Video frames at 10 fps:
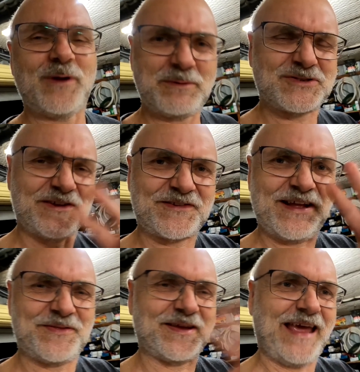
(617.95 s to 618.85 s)
Where we just
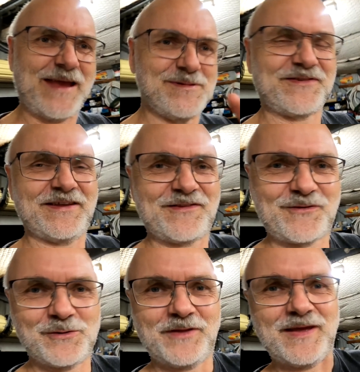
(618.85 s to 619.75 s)
cut the cables and
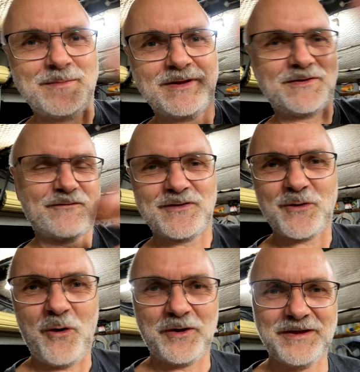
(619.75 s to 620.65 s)
solder them in a different
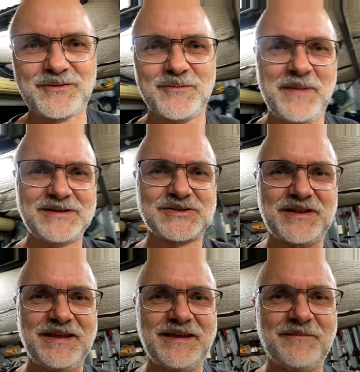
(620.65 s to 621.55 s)
order to match
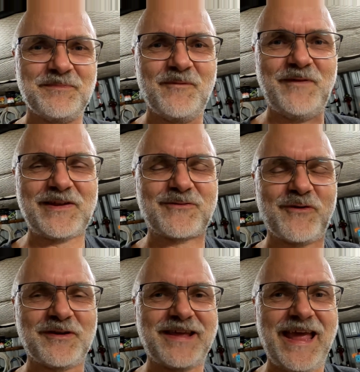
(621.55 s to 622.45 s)
the
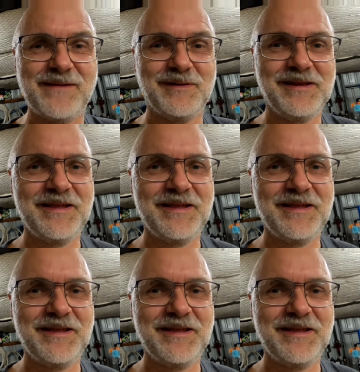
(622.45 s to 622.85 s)
Victron cable,